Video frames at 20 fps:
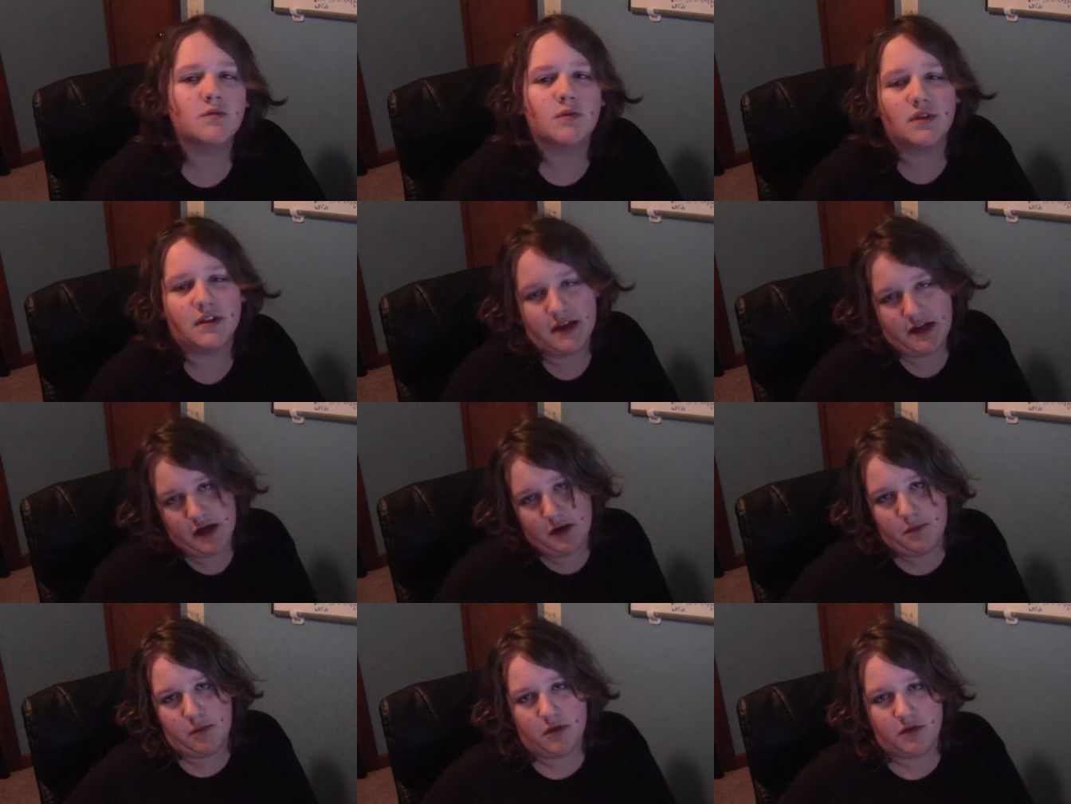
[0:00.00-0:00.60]

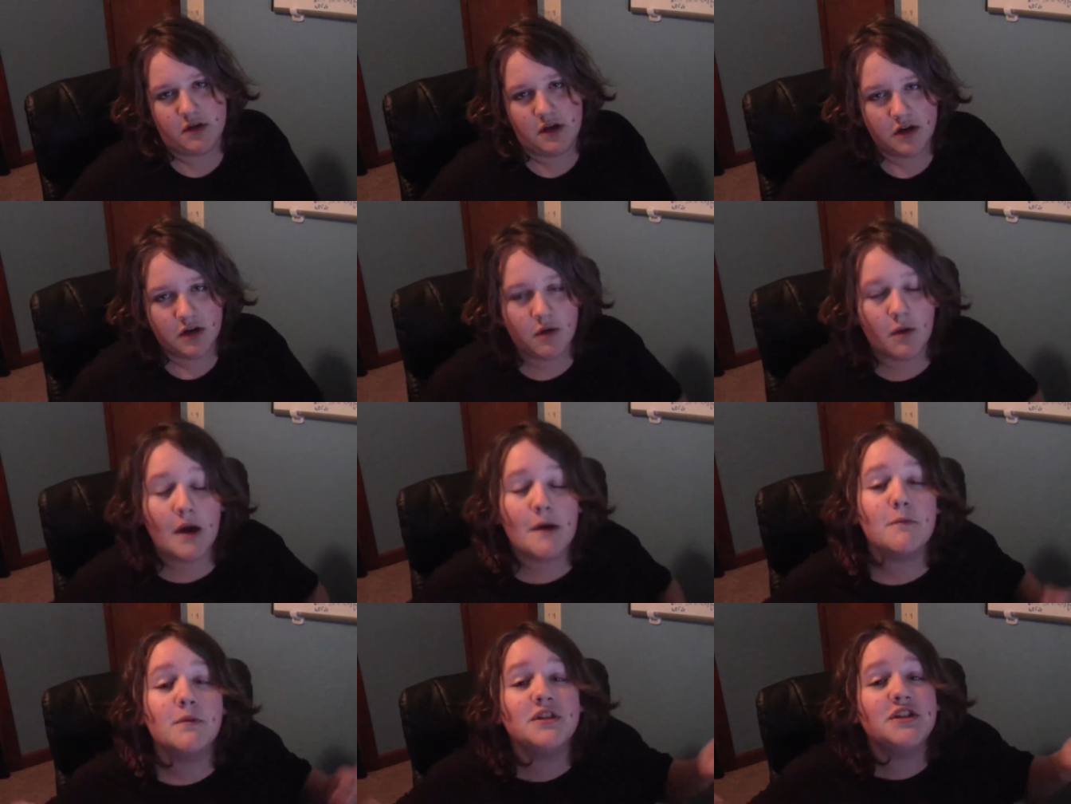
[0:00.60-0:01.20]
relatable. You know,
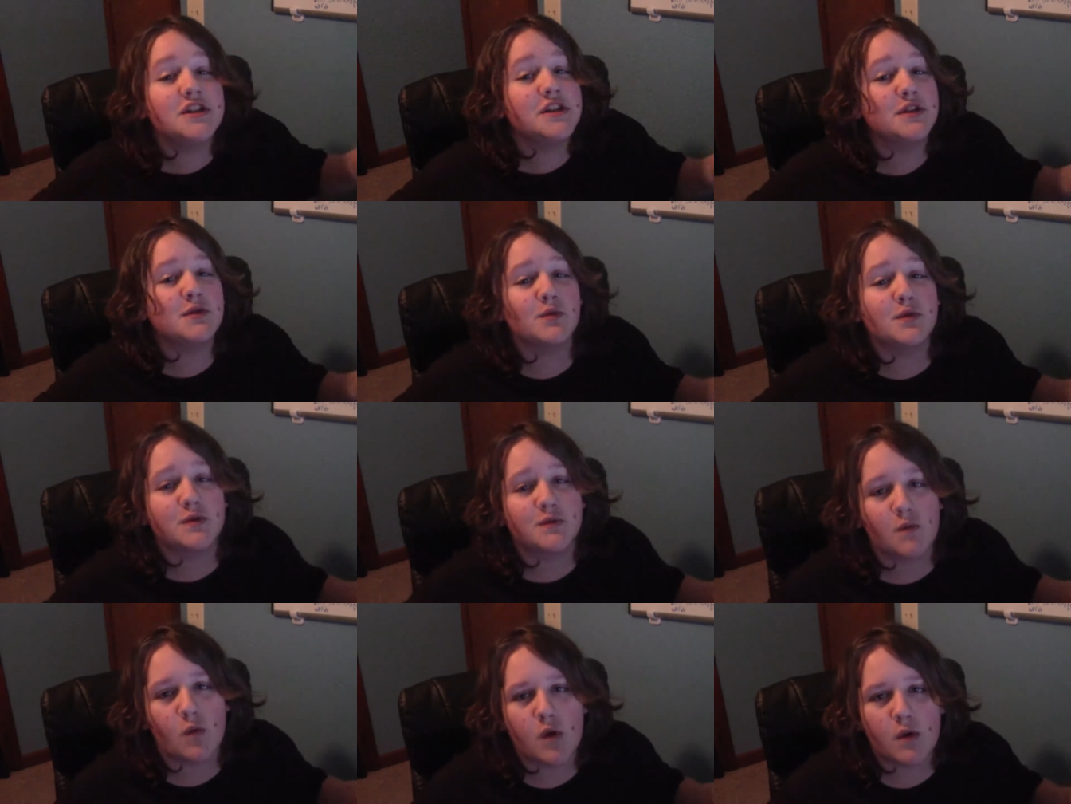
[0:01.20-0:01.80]
I wish this
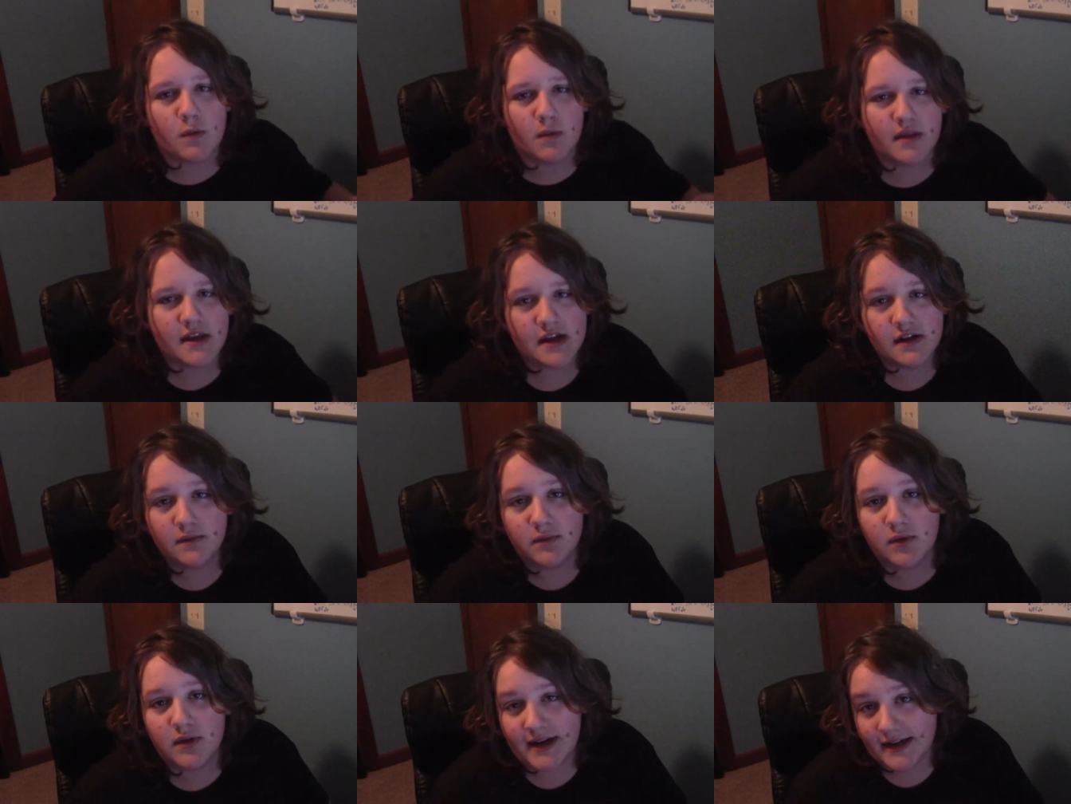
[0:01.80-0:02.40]
was more
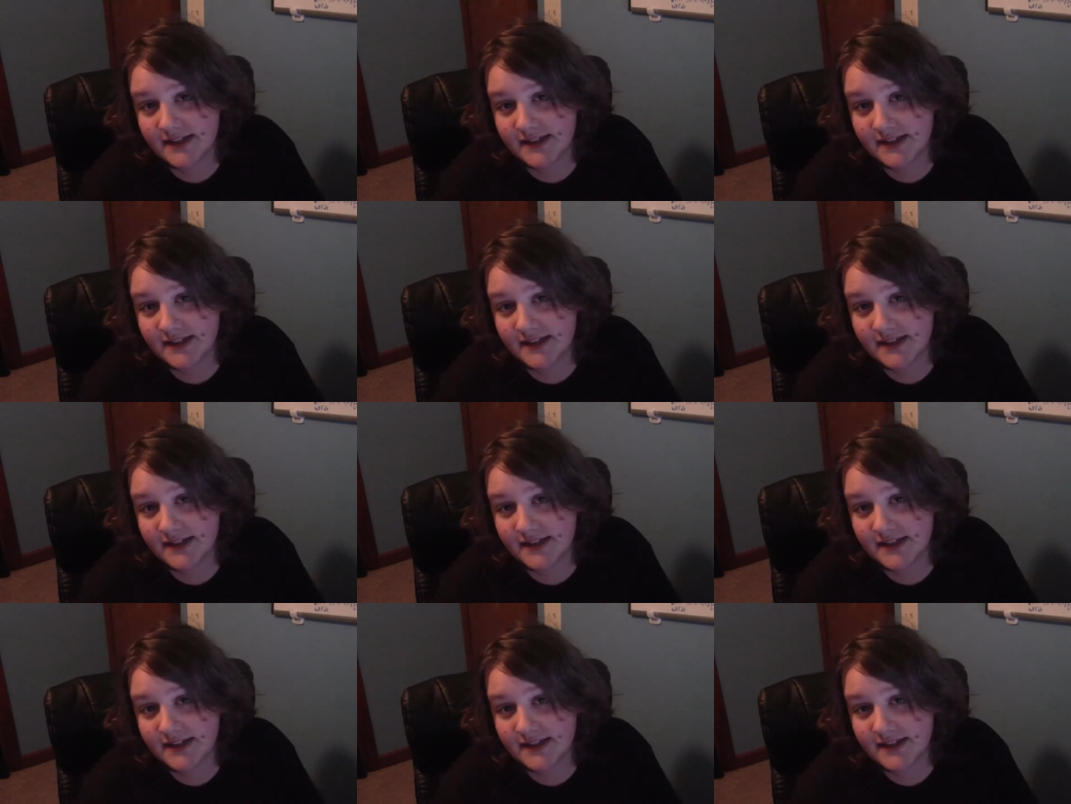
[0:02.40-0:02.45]
relatable,